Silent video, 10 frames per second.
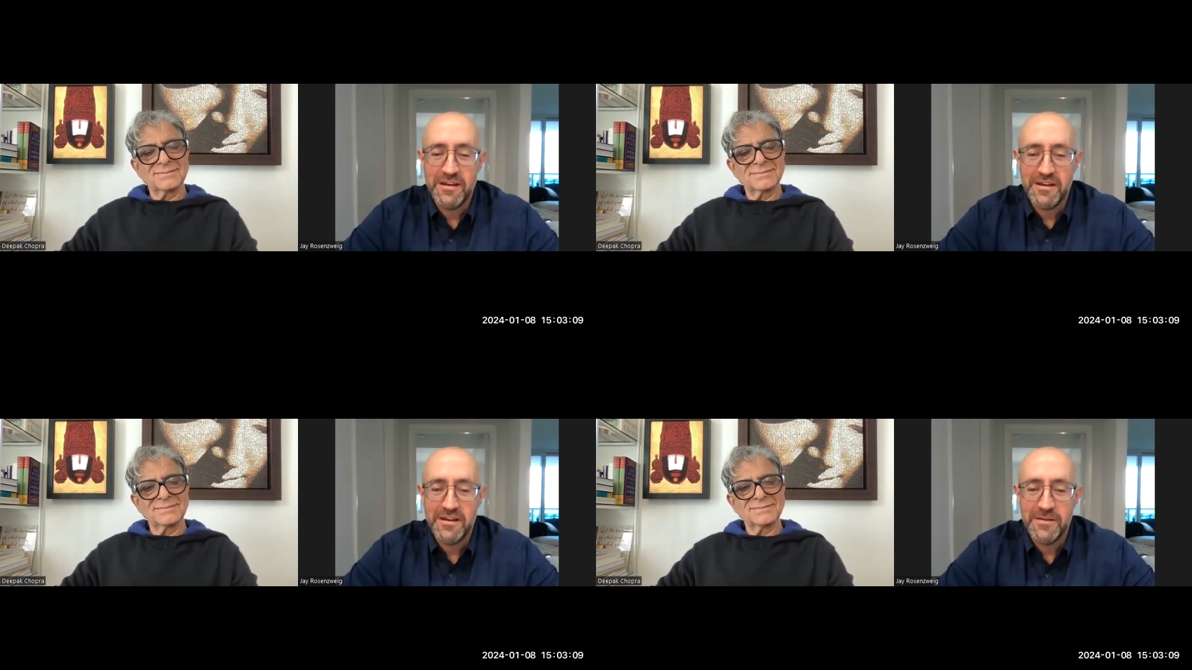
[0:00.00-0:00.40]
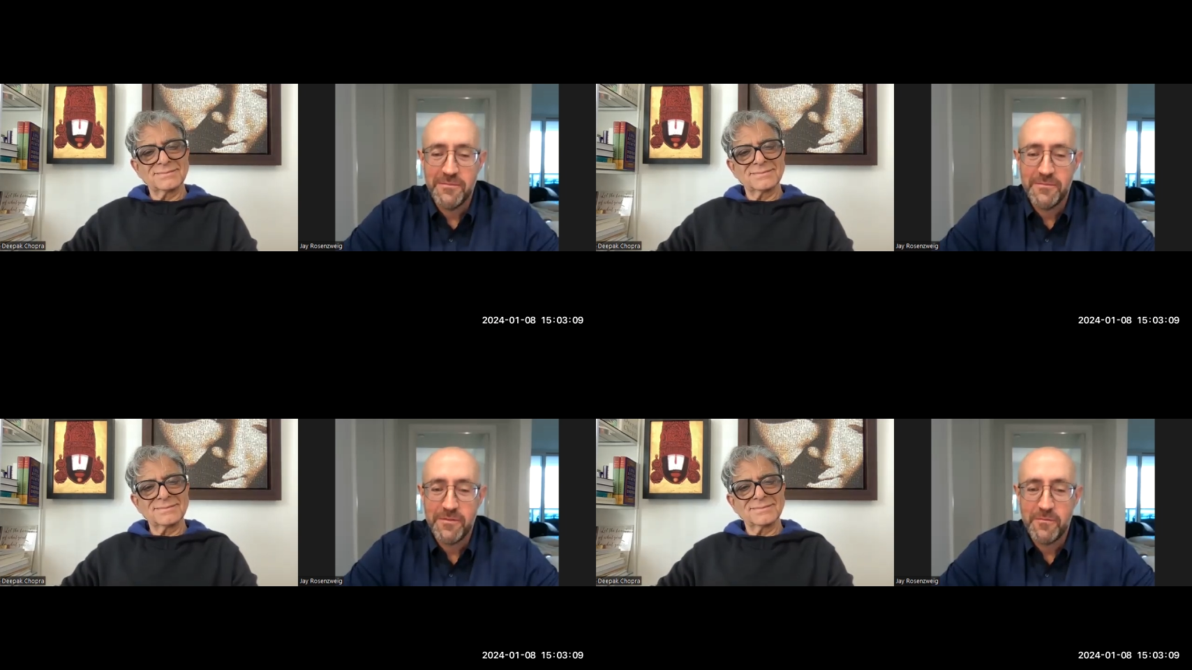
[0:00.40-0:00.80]

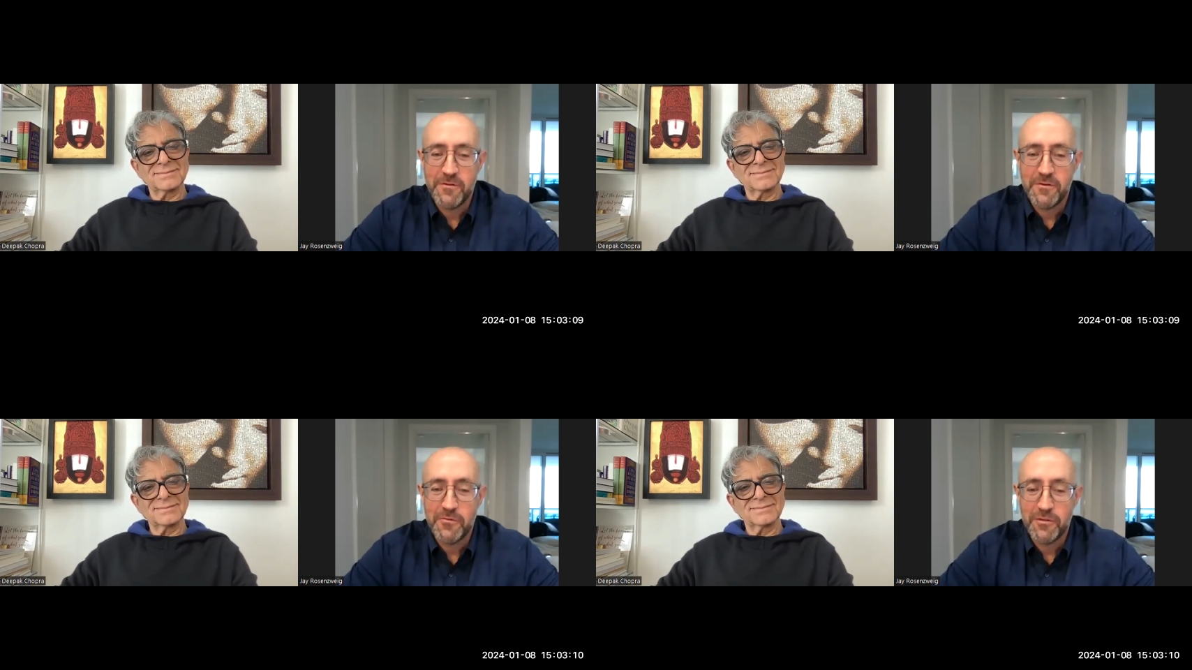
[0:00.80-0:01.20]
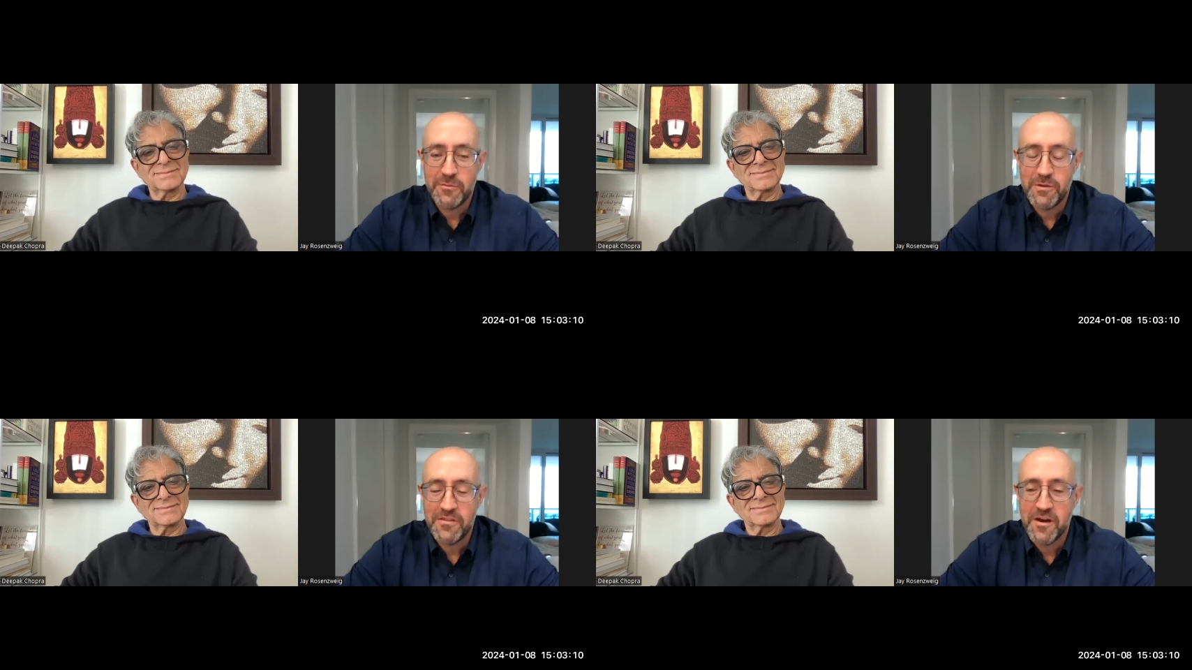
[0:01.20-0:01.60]
Speaker 1: Um, we're going
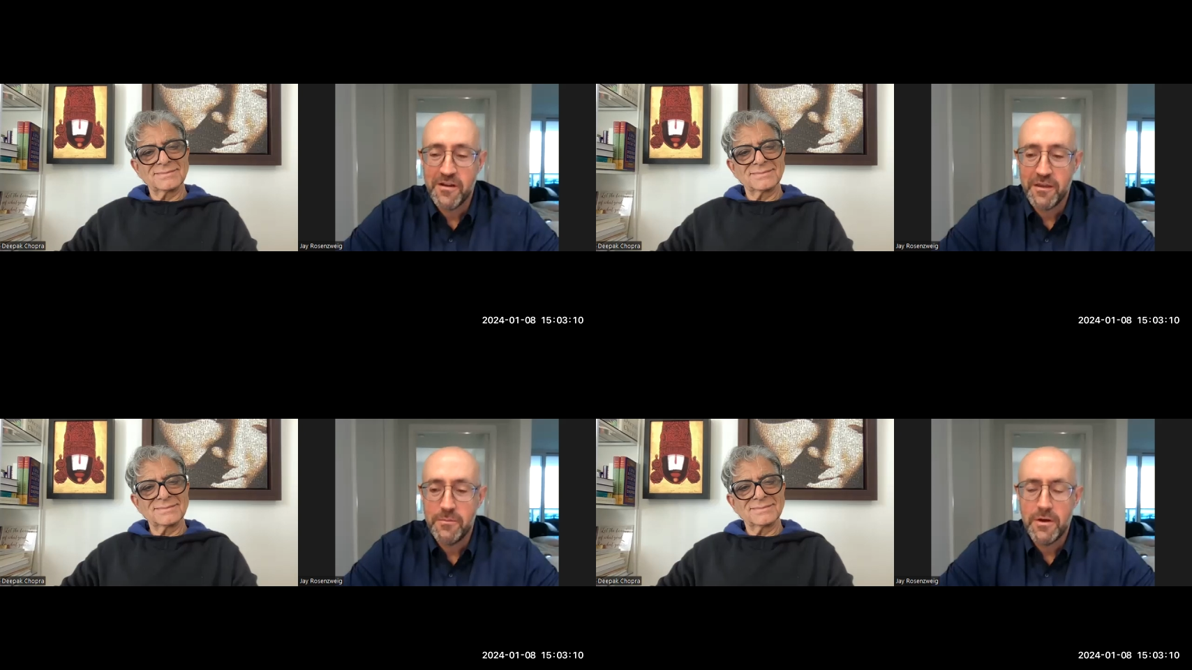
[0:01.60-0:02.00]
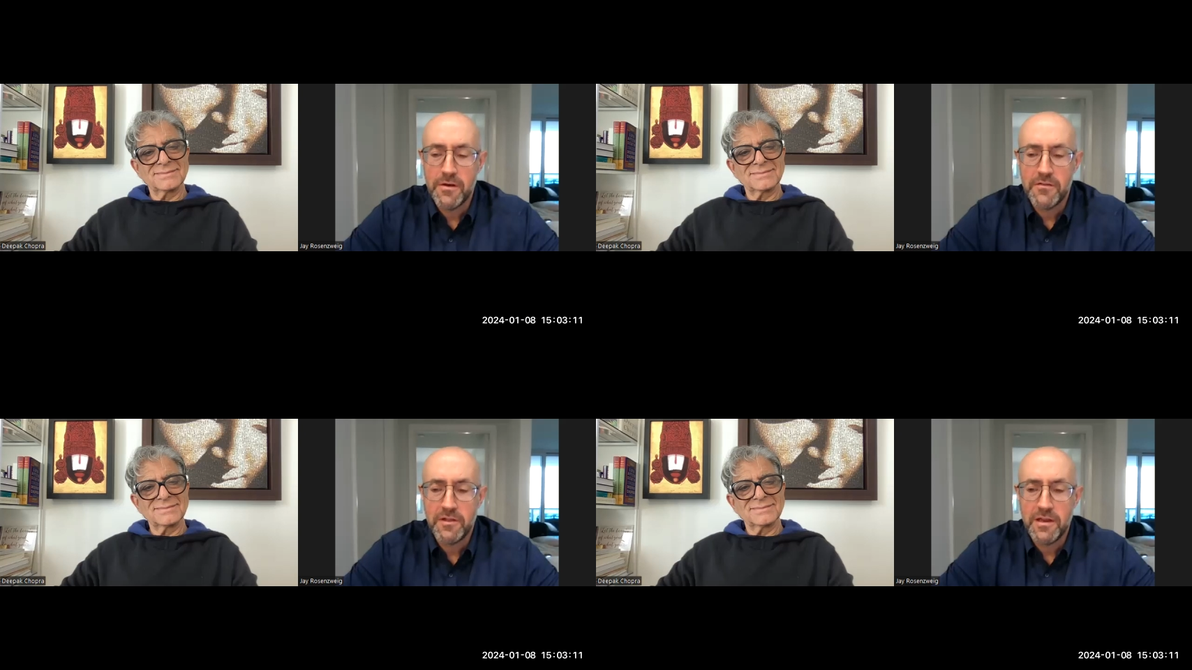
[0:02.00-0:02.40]
to be talking
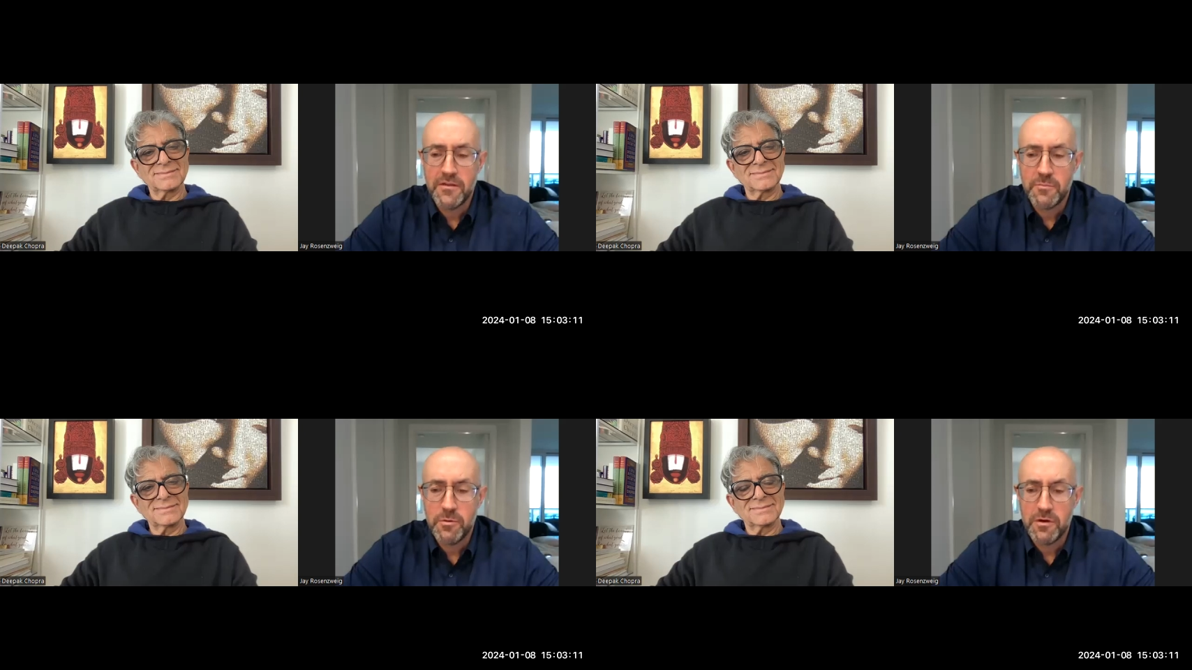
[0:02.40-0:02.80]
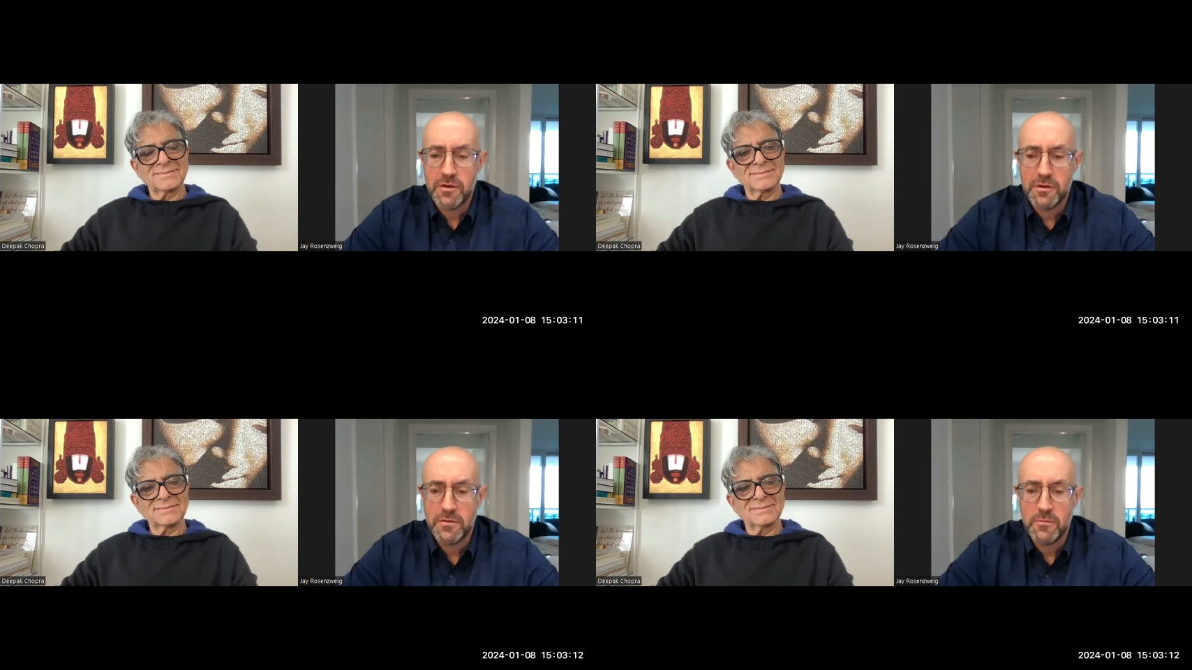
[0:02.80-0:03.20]
about his latest book,